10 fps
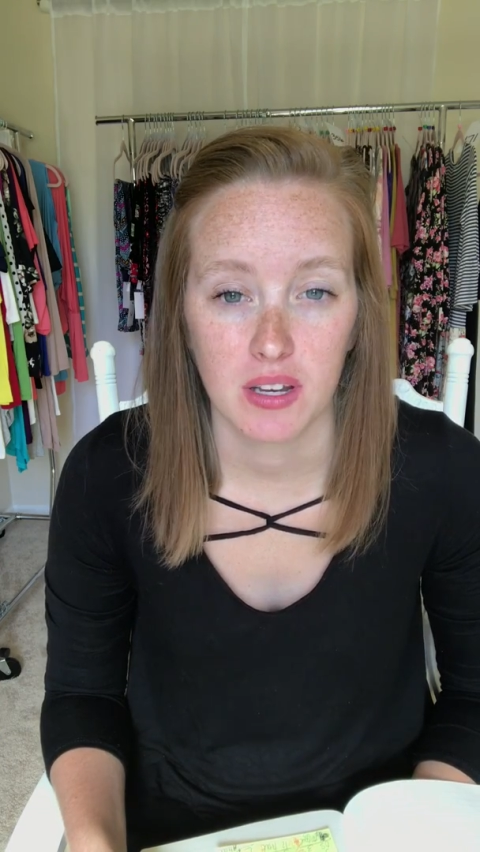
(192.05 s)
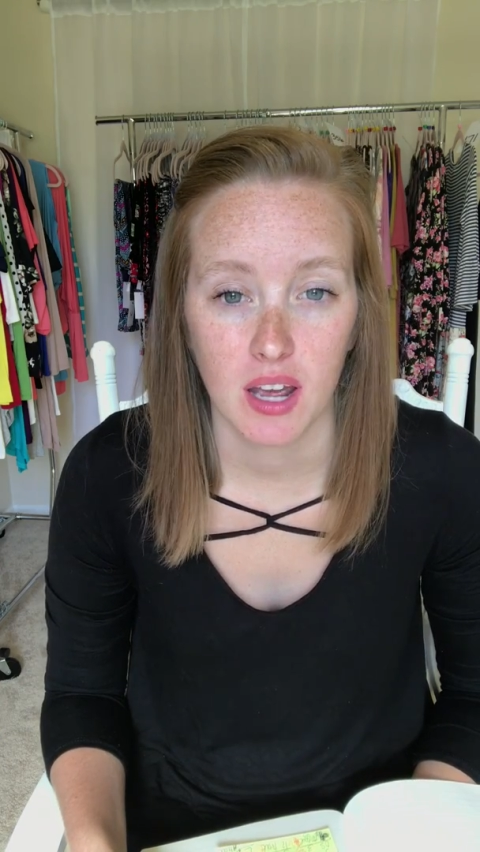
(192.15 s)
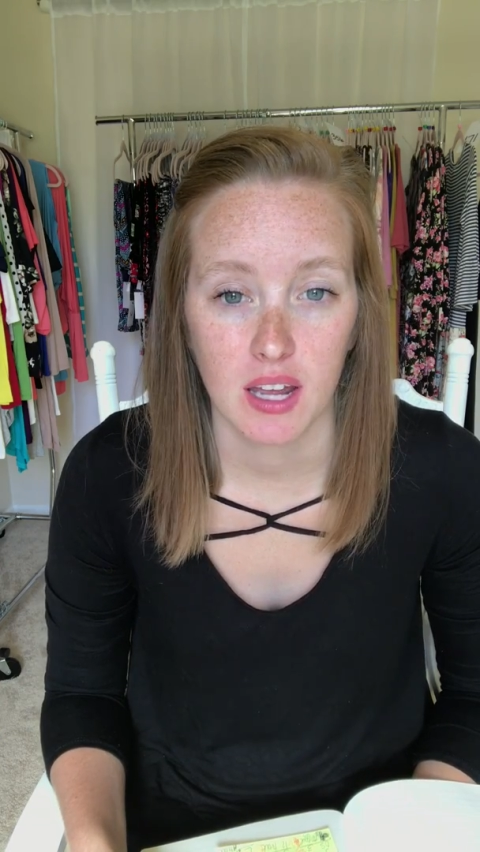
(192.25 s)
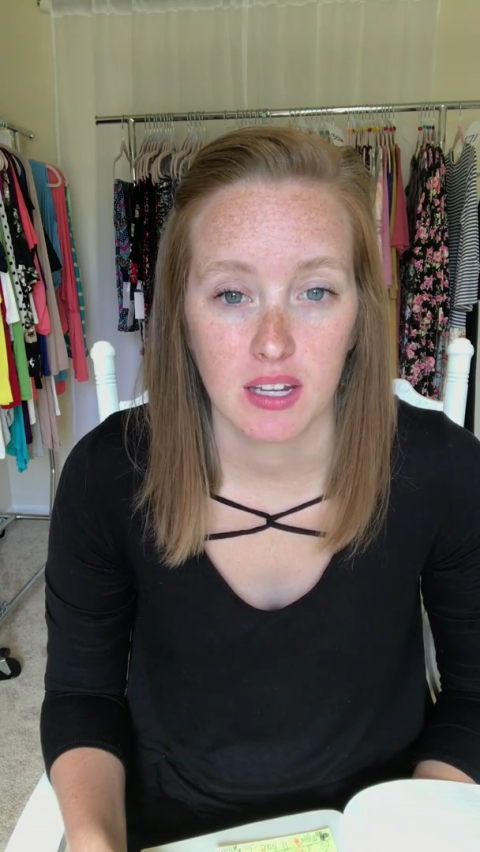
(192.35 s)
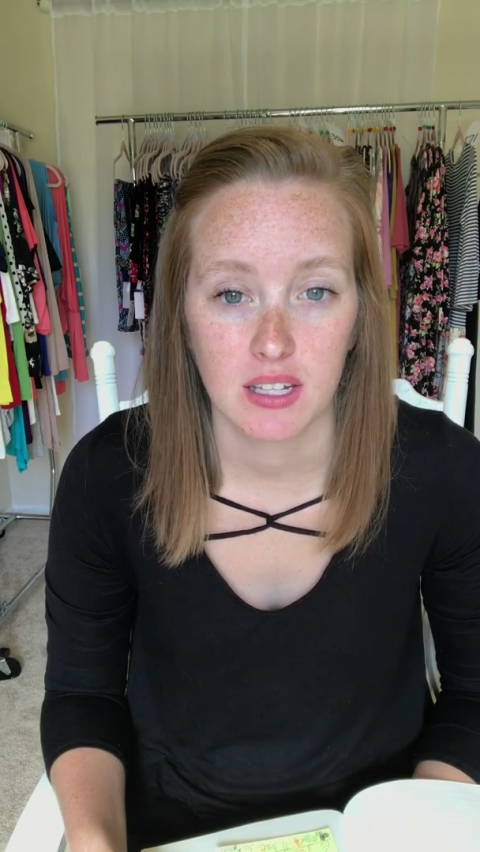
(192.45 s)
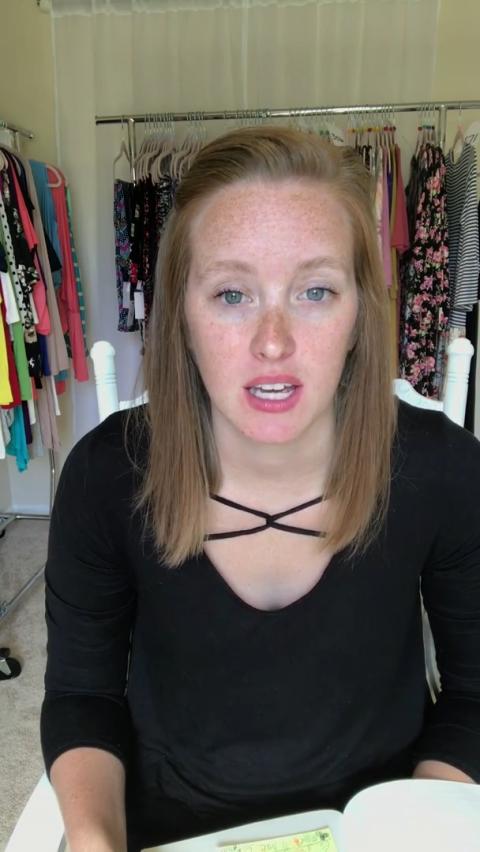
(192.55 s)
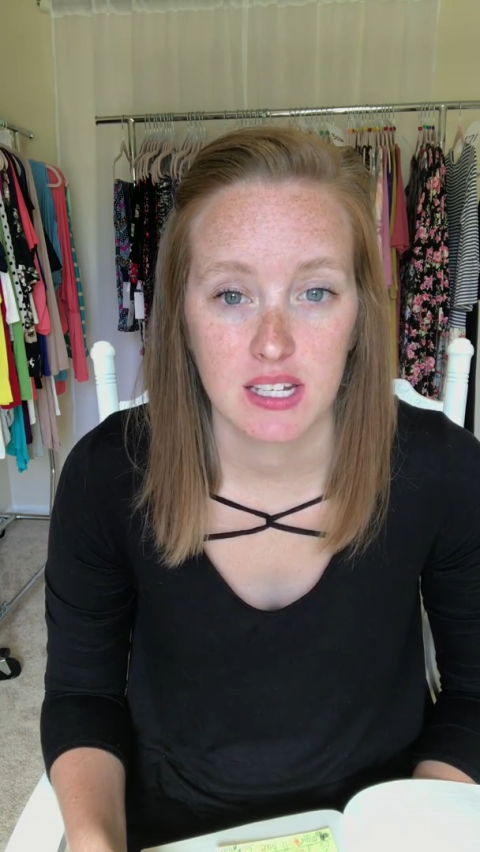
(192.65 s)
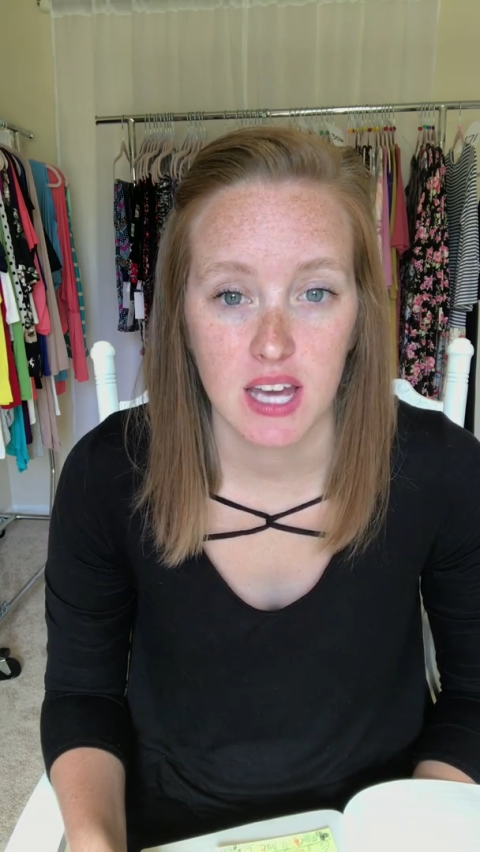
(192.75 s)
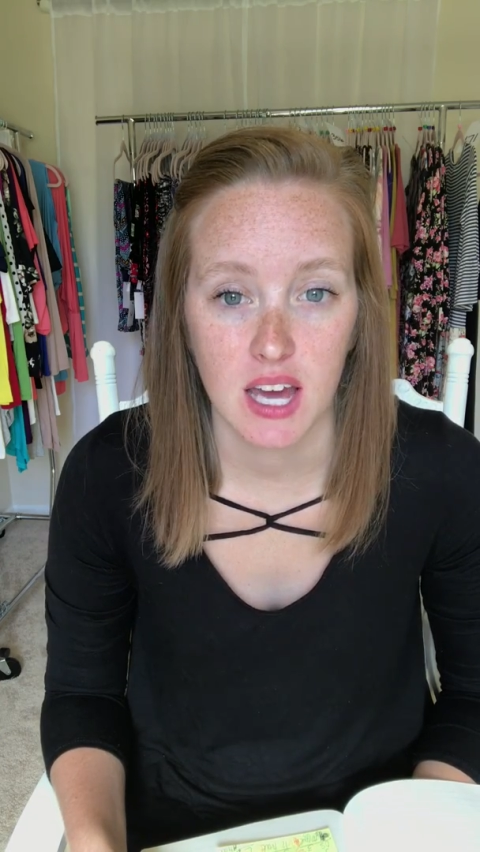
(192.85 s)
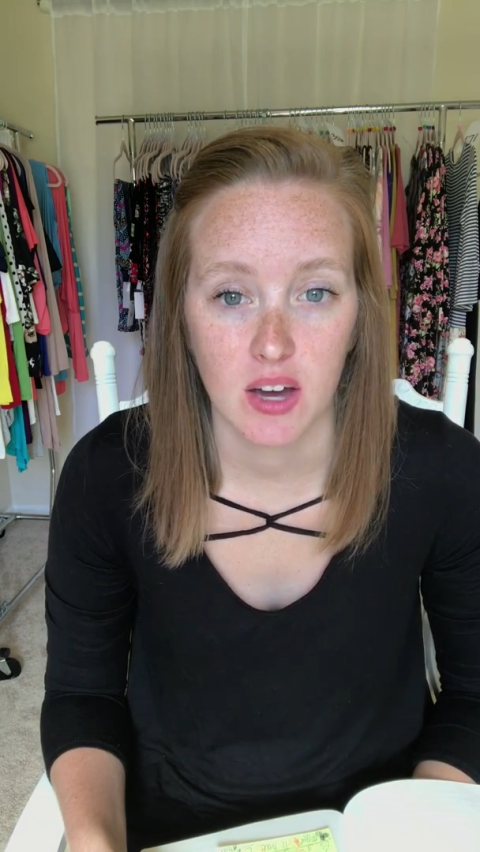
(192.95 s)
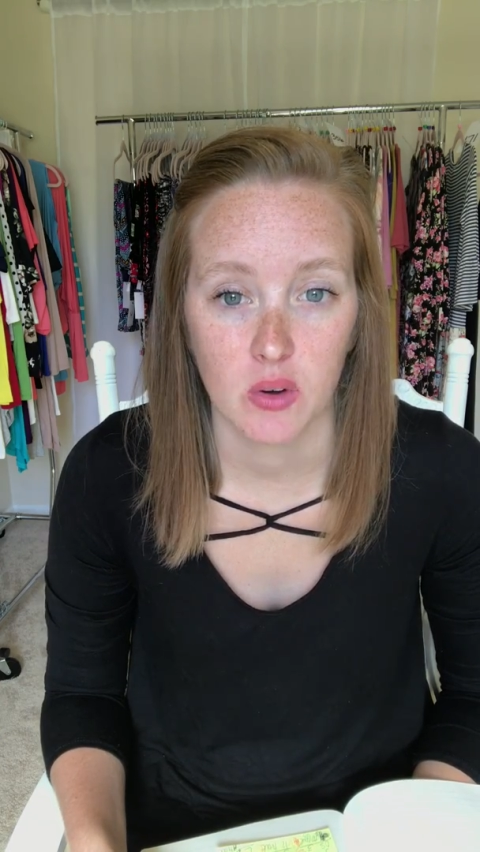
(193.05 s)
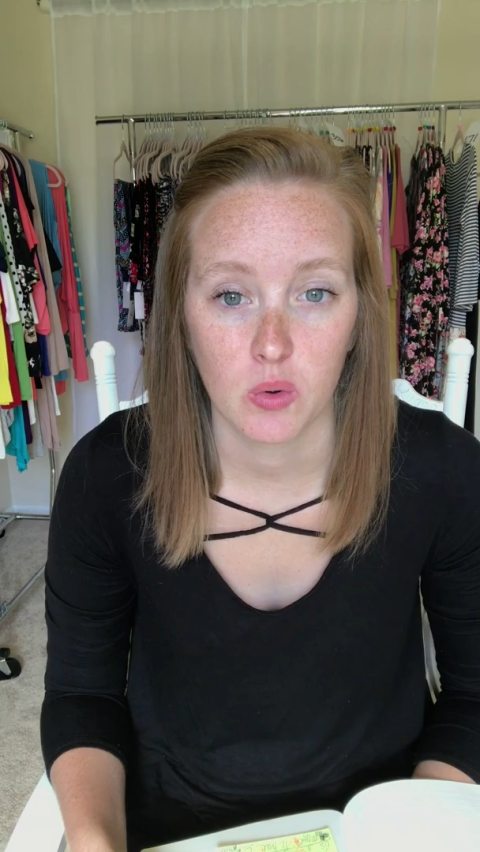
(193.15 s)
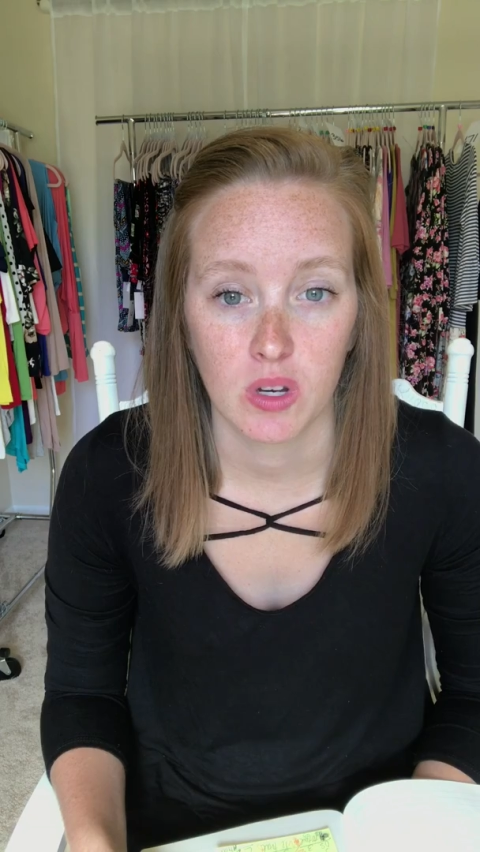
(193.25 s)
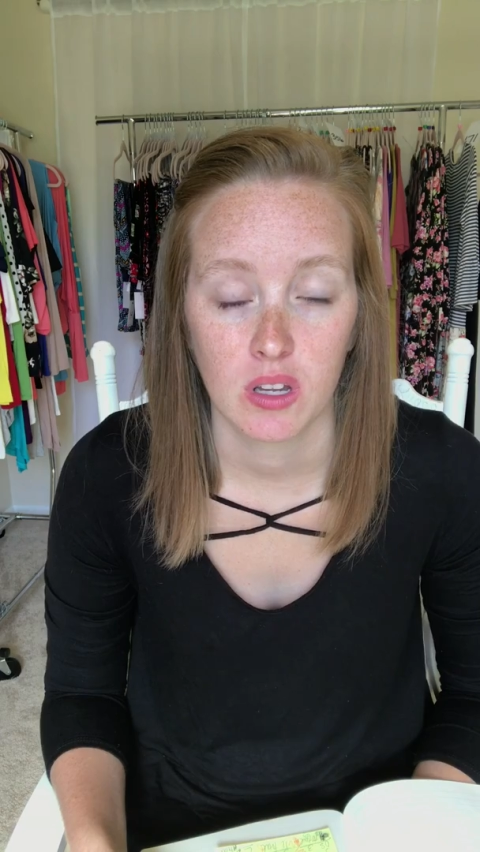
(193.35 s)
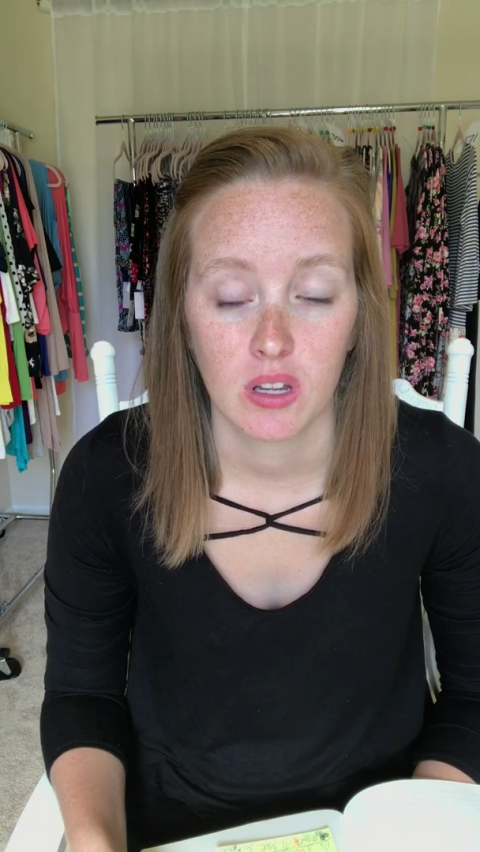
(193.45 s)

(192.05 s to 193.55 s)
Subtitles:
kind of died down,